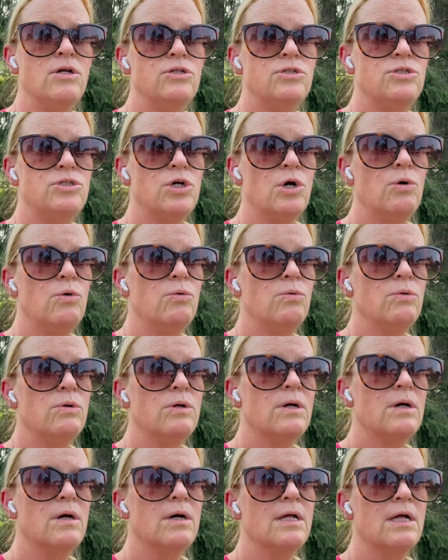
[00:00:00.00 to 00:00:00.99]
Don't
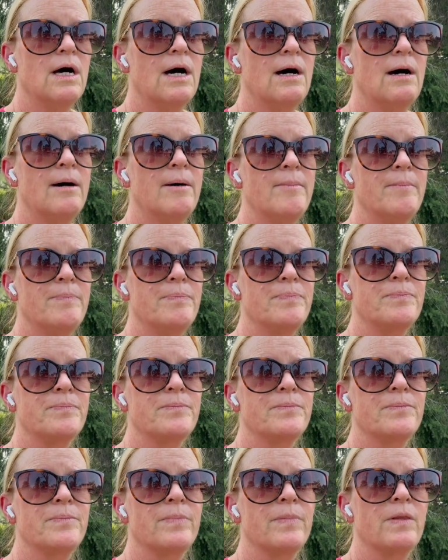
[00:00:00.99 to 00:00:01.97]

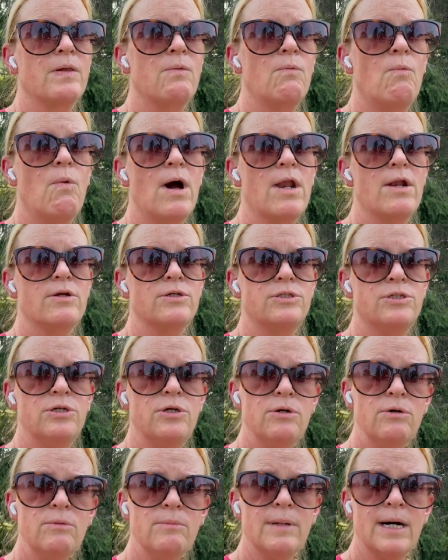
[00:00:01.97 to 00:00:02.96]
water
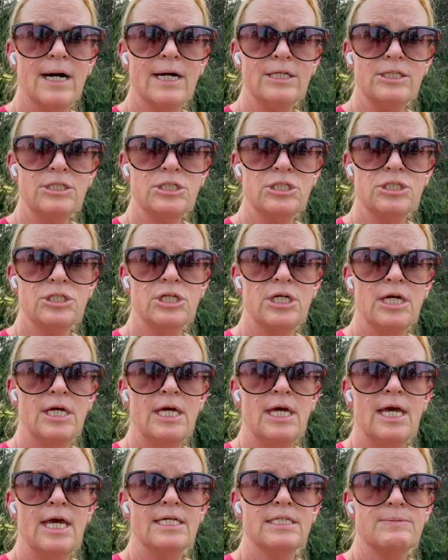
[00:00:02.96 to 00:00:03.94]
too much,
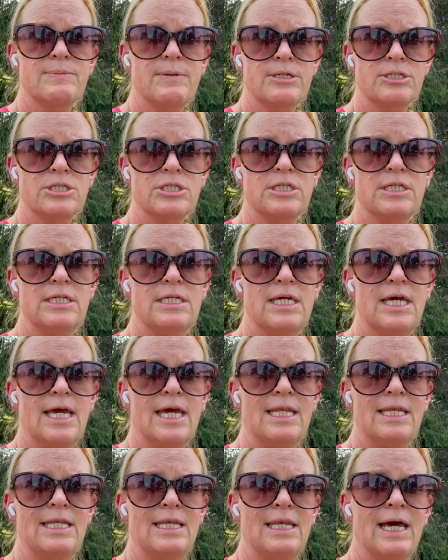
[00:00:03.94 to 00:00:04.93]
especially
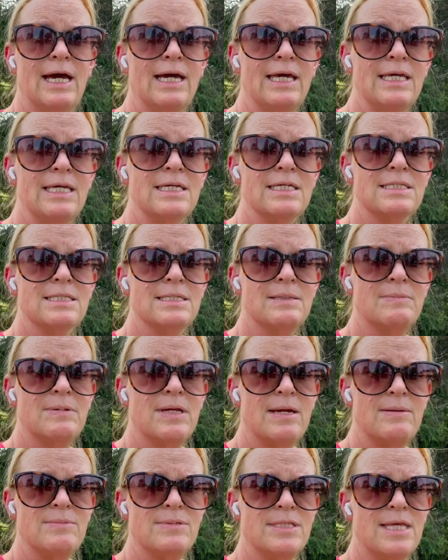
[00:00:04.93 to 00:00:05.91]
at night, because
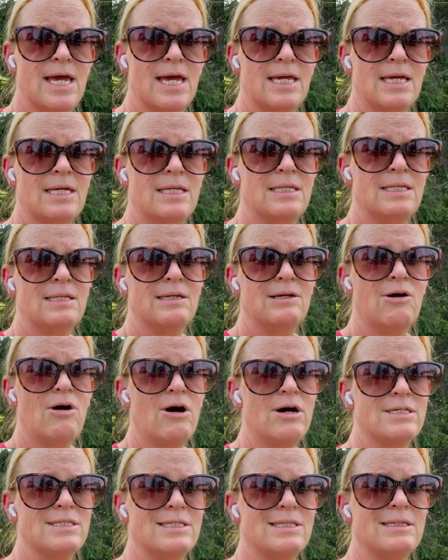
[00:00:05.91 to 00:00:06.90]
sometimes that can
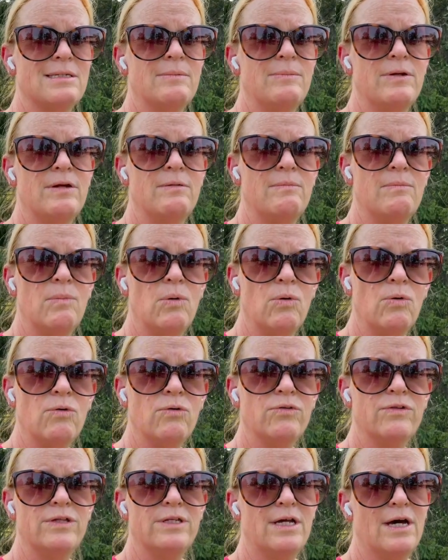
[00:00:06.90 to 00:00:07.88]
cause a little bit of
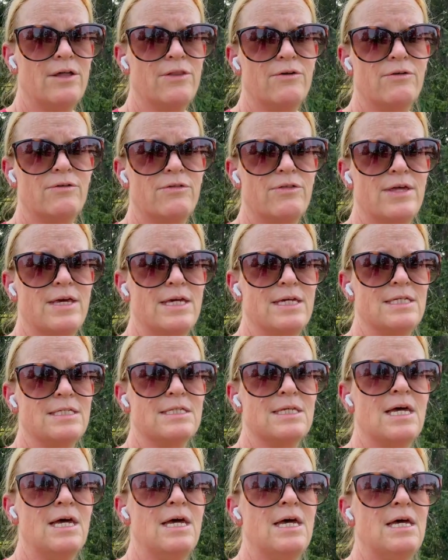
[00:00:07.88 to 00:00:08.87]
mold and other things.
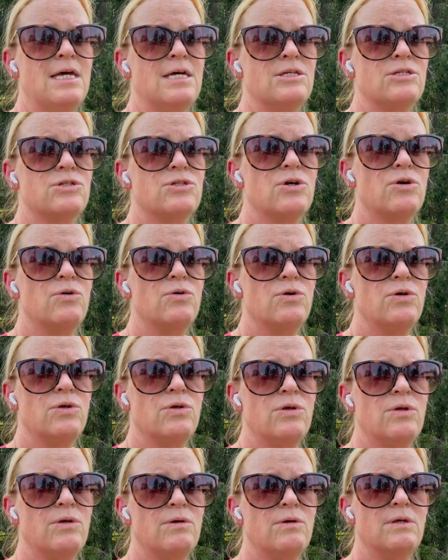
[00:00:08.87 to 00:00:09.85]
So
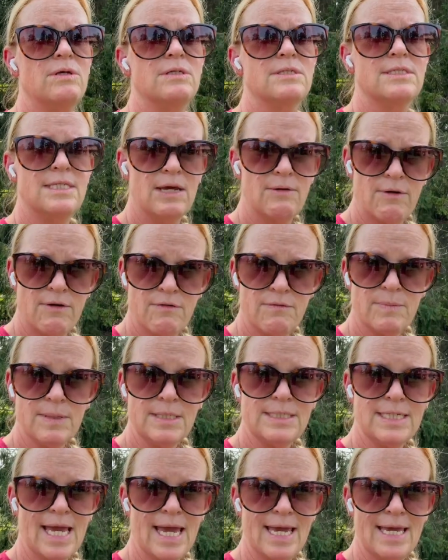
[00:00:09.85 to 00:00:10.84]
stay away from
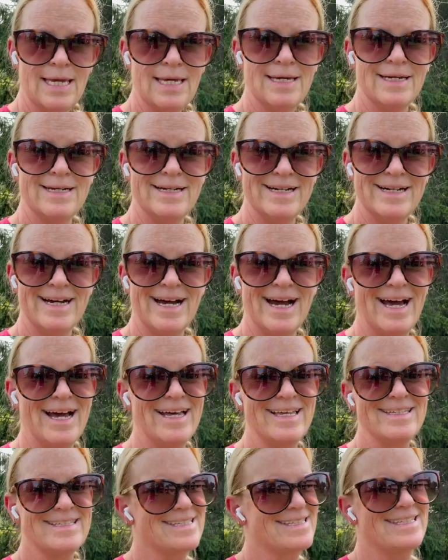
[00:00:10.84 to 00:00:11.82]
the day.
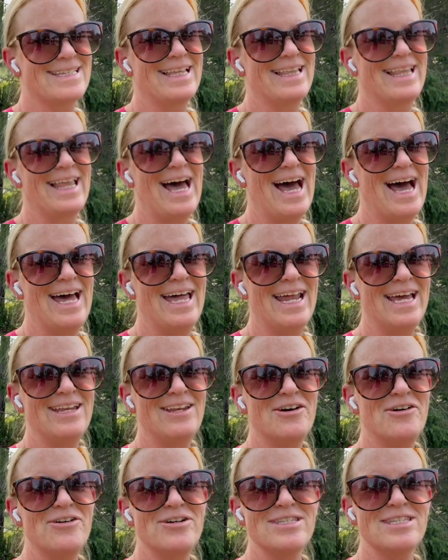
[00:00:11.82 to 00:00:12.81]
This is a lot. I
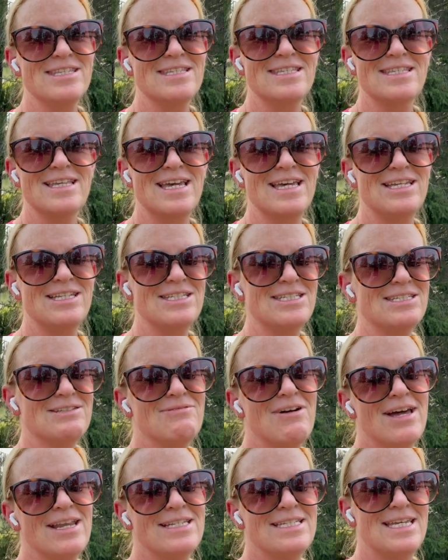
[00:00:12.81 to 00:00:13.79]
know this is like, just
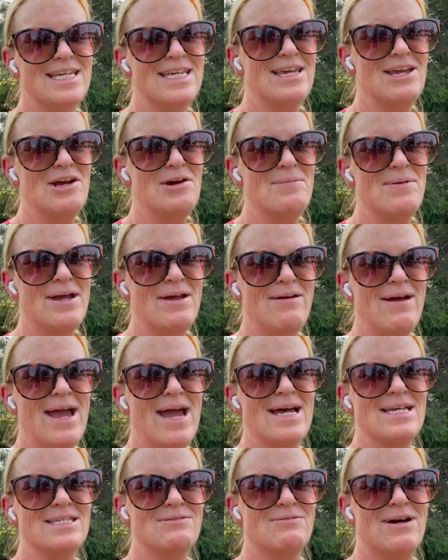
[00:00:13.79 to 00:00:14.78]
want to take care of my
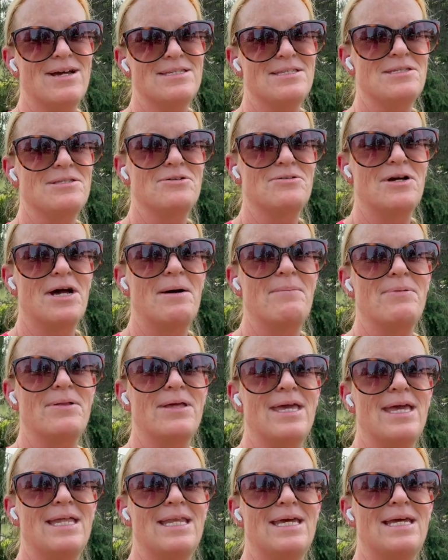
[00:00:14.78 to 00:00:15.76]
grass. Why is it so
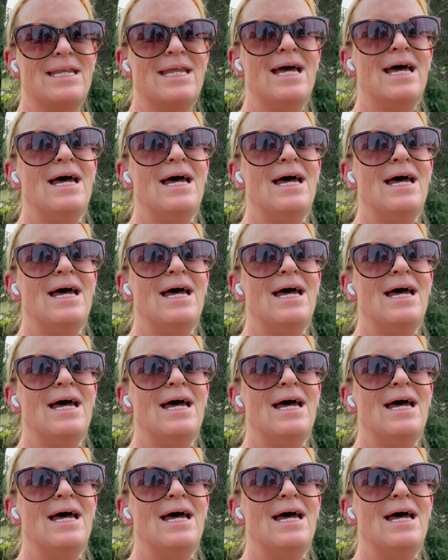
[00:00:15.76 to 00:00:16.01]
complicated?